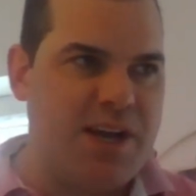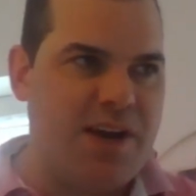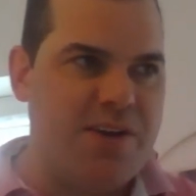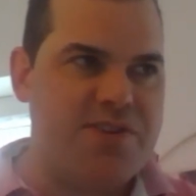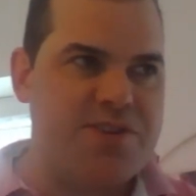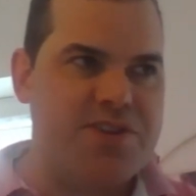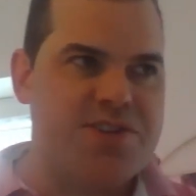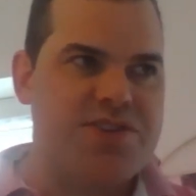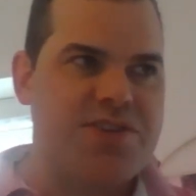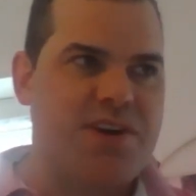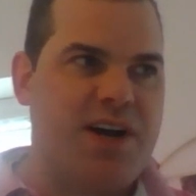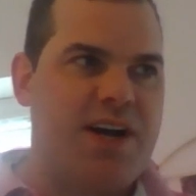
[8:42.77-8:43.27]

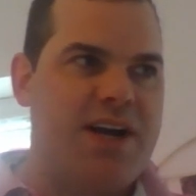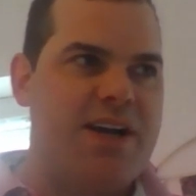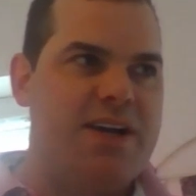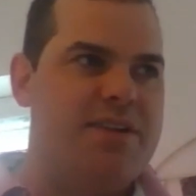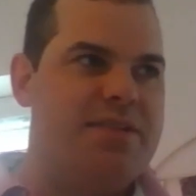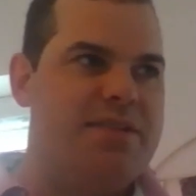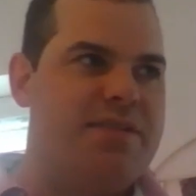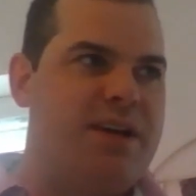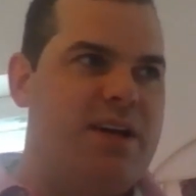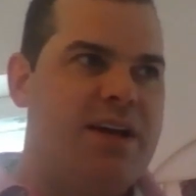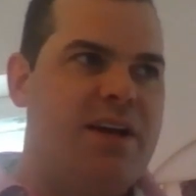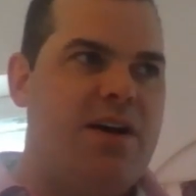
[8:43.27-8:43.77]
just try
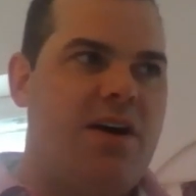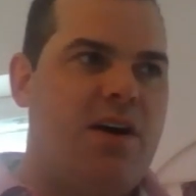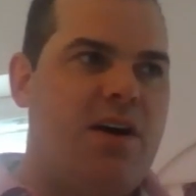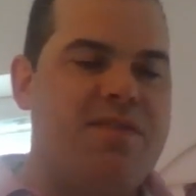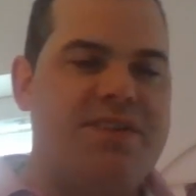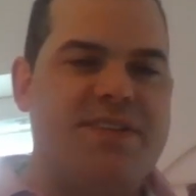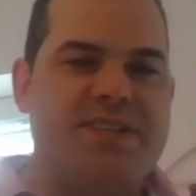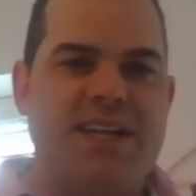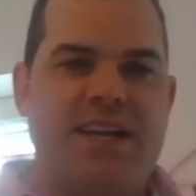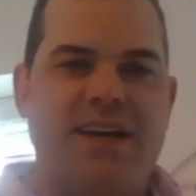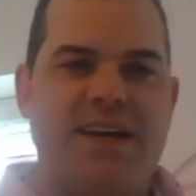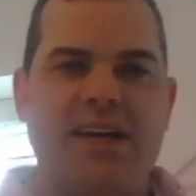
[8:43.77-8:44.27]
and
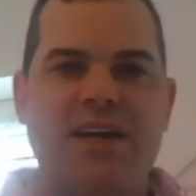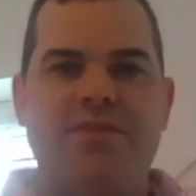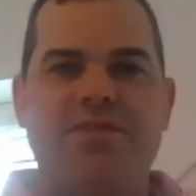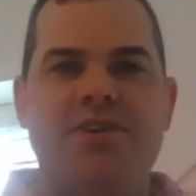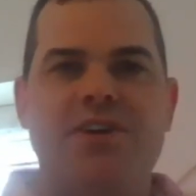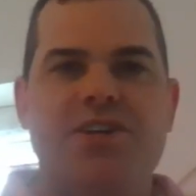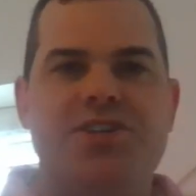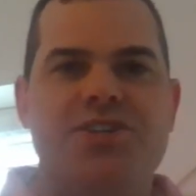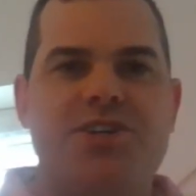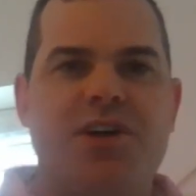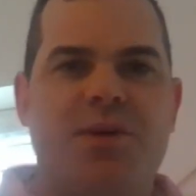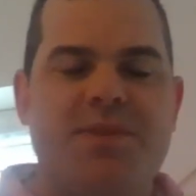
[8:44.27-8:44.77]
obviously they'll give you
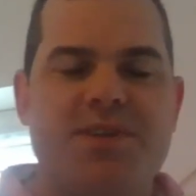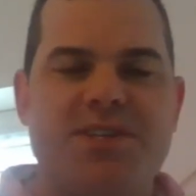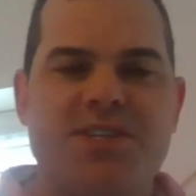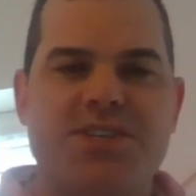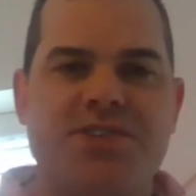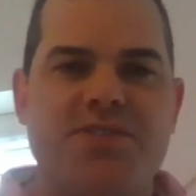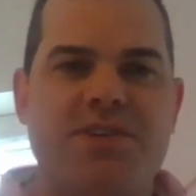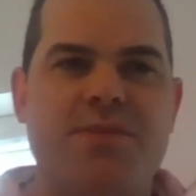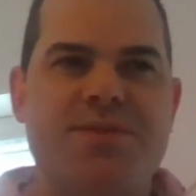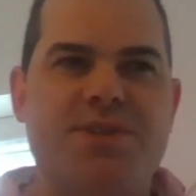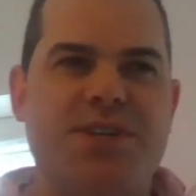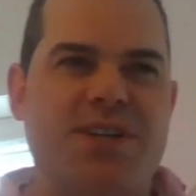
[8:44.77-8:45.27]
a job
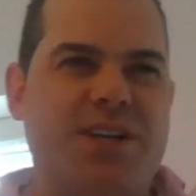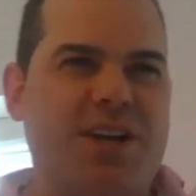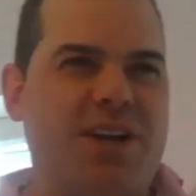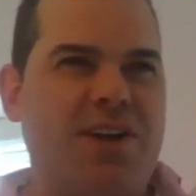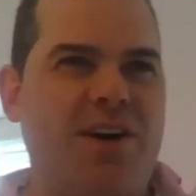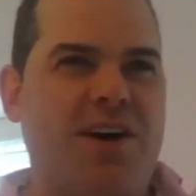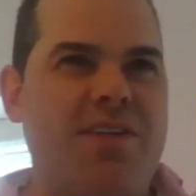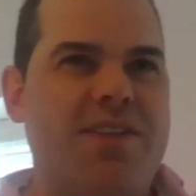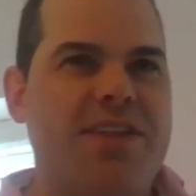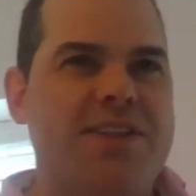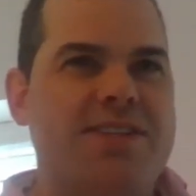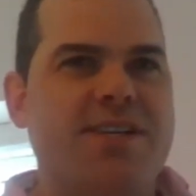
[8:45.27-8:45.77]
description. A
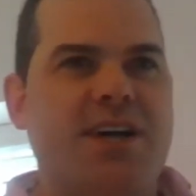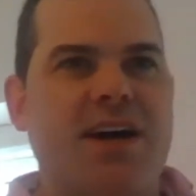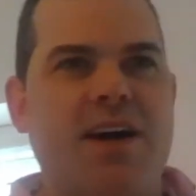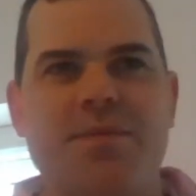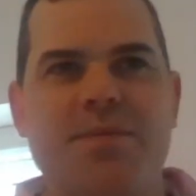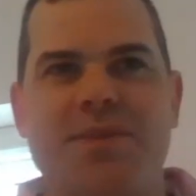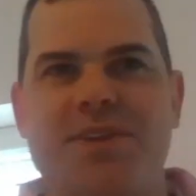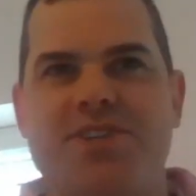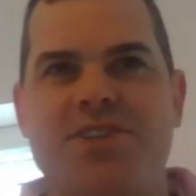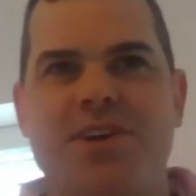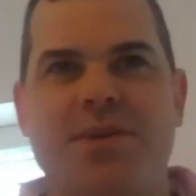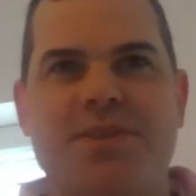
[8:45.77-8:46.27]
lot of the
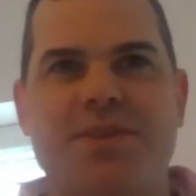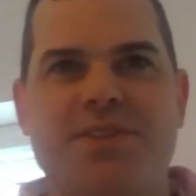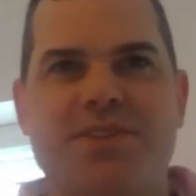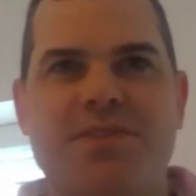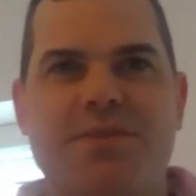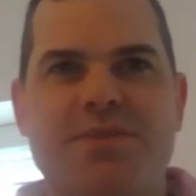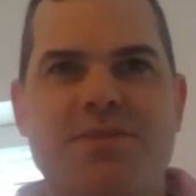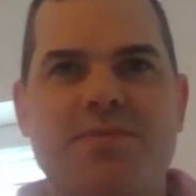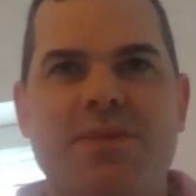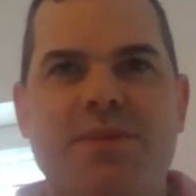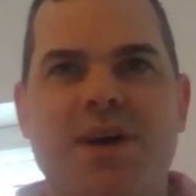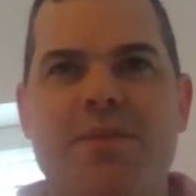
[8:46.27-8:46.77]
time, the job
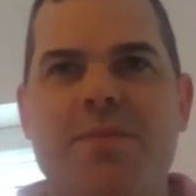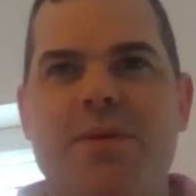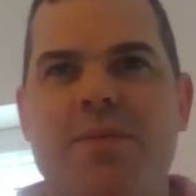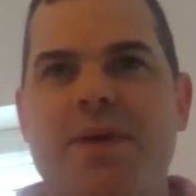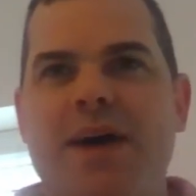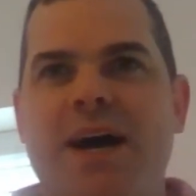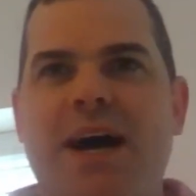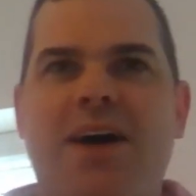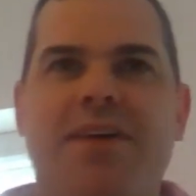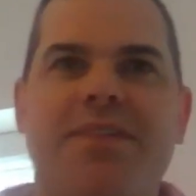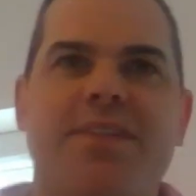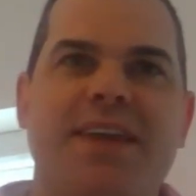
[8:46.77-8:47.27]
description might be a
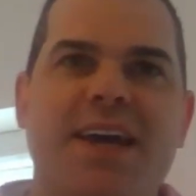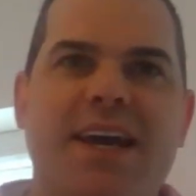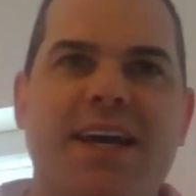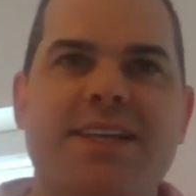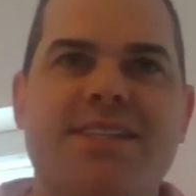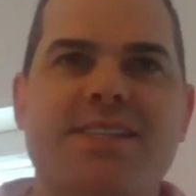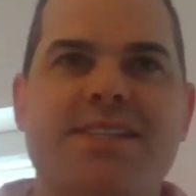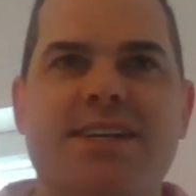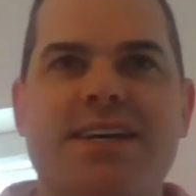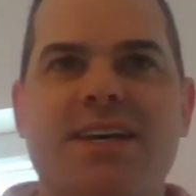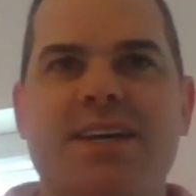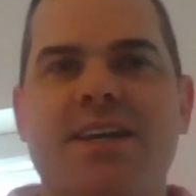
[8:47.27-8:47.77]
bit
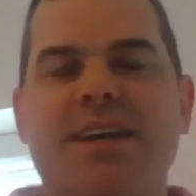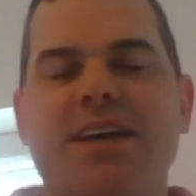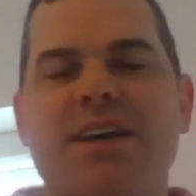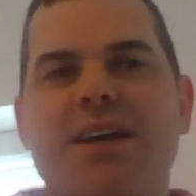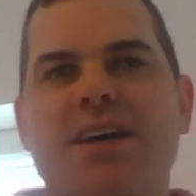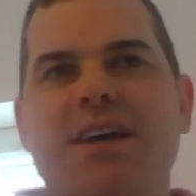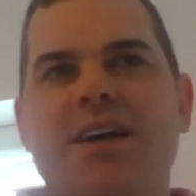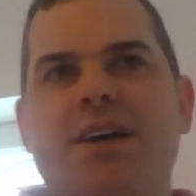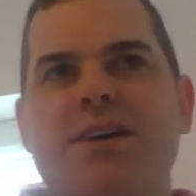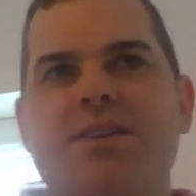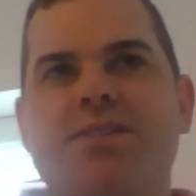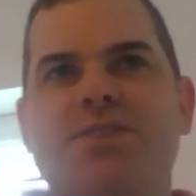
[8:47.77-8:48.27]
outdated.
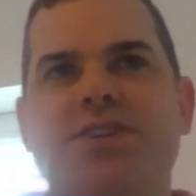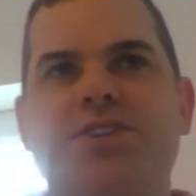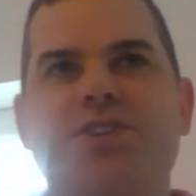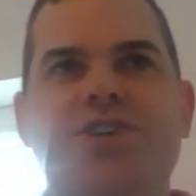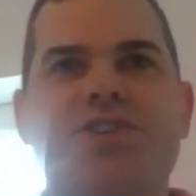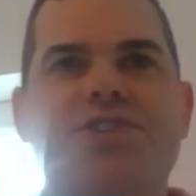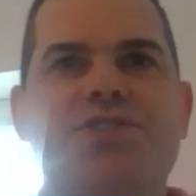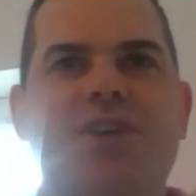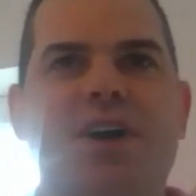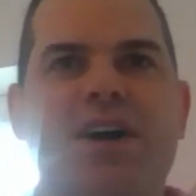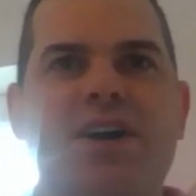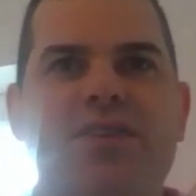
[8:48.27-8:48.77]
So
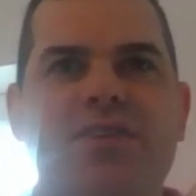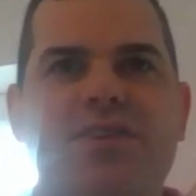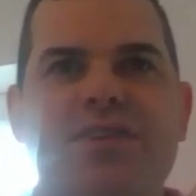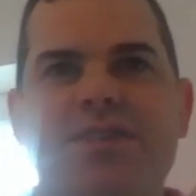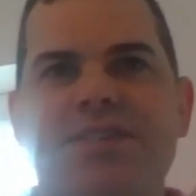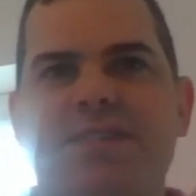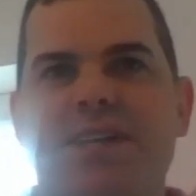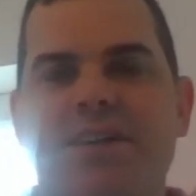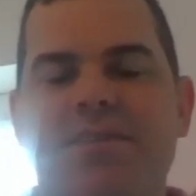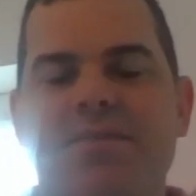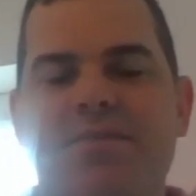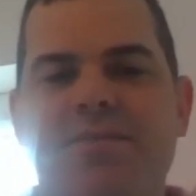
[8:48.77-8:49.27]
just trying to
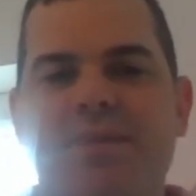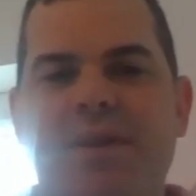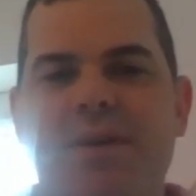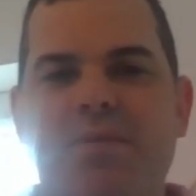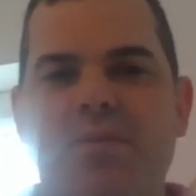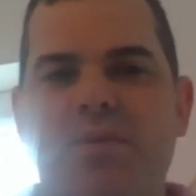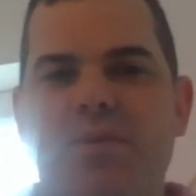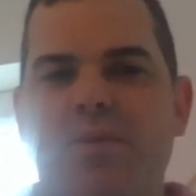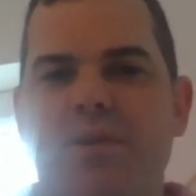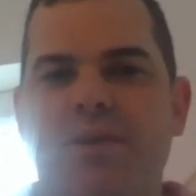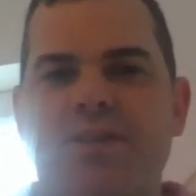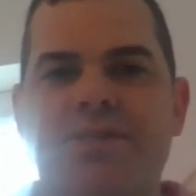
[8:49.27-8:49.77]
understand from them,
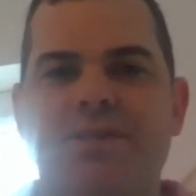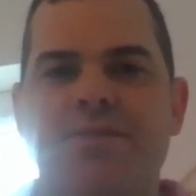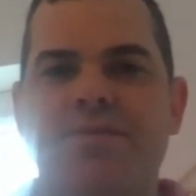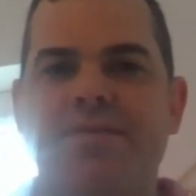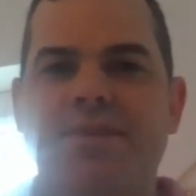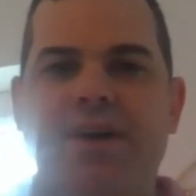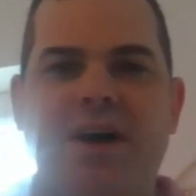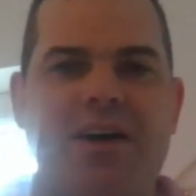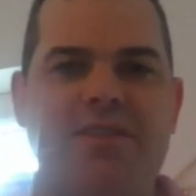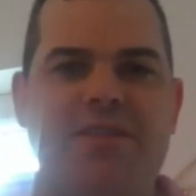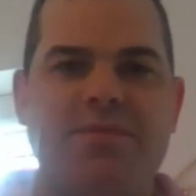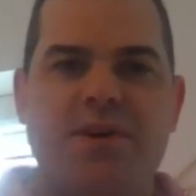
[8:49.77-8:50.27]
what's the
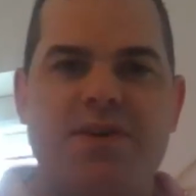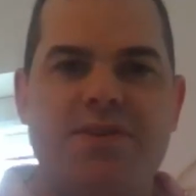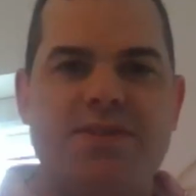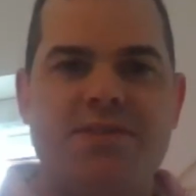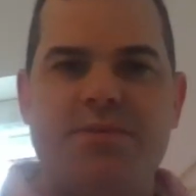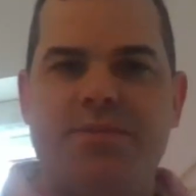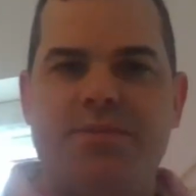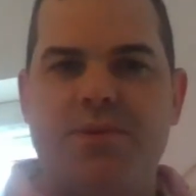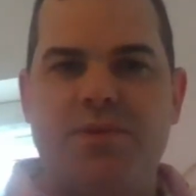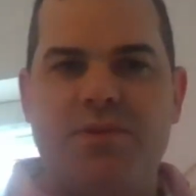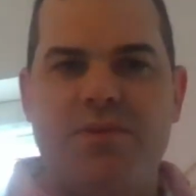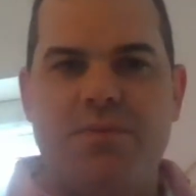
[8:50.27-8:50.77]
5 most
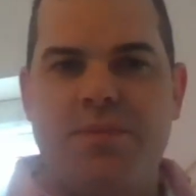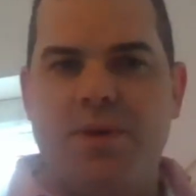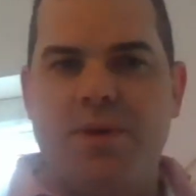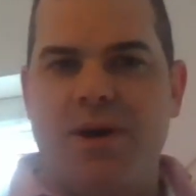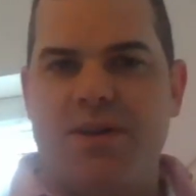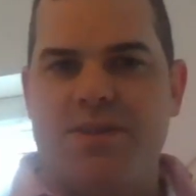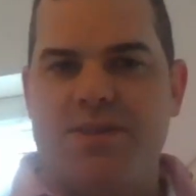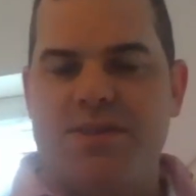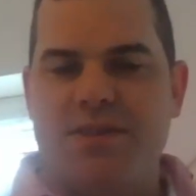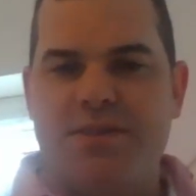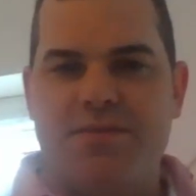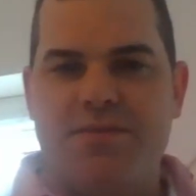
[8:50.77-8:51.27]
important
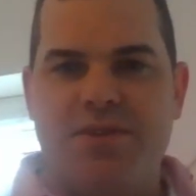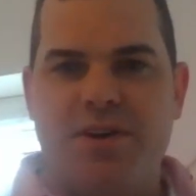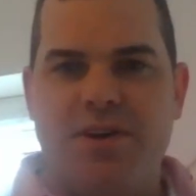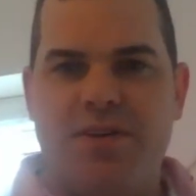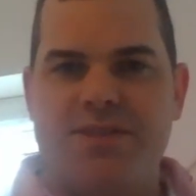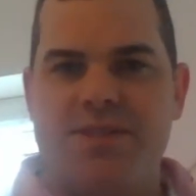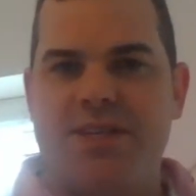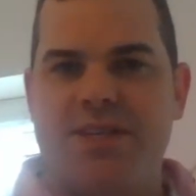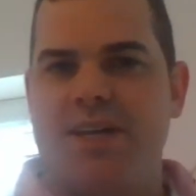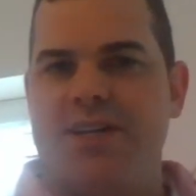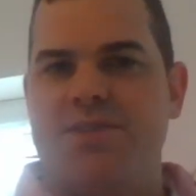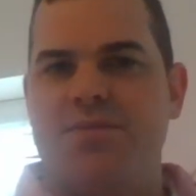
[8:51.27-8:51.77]
parts of the role,
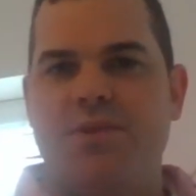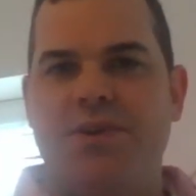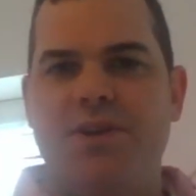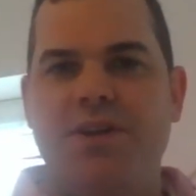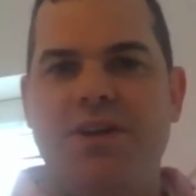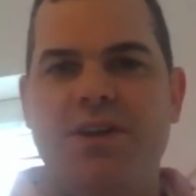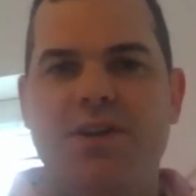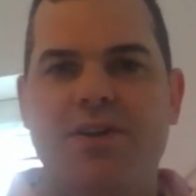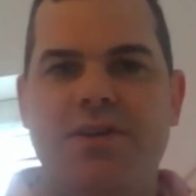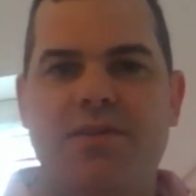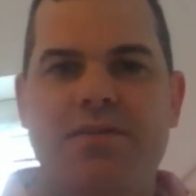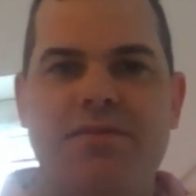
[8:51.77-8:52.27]
Sand? What are
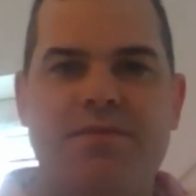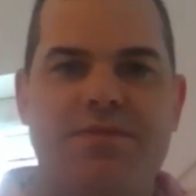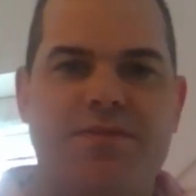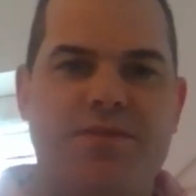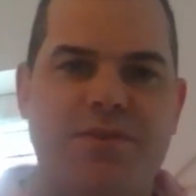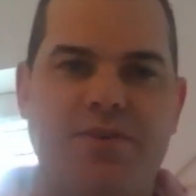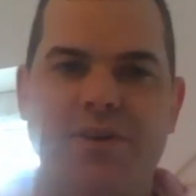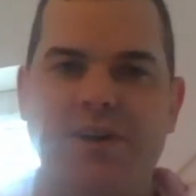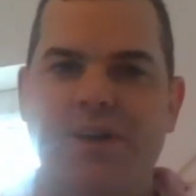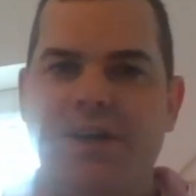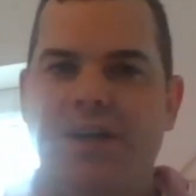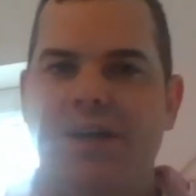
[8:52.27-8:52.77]
you looking
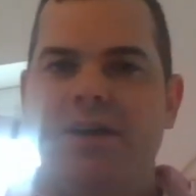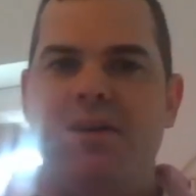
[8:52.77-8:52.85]
for?